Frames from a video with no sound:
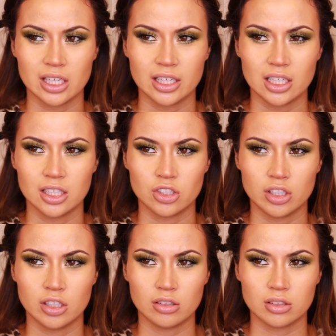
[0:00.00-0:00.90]
Like, it
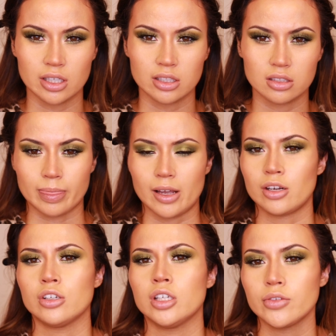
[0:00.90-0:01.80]
literally looks like, I don't know,